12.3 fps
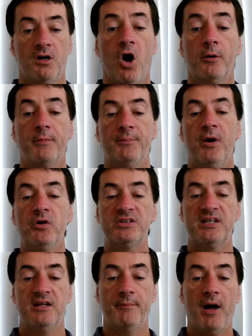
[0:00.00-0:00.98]
Harmon
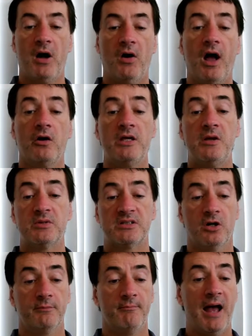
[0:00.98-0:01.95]
posted about how he was
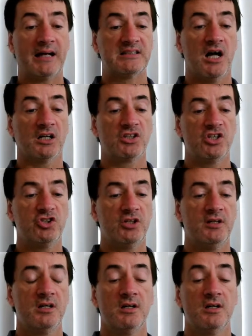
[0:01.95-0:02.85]
on max oxygen,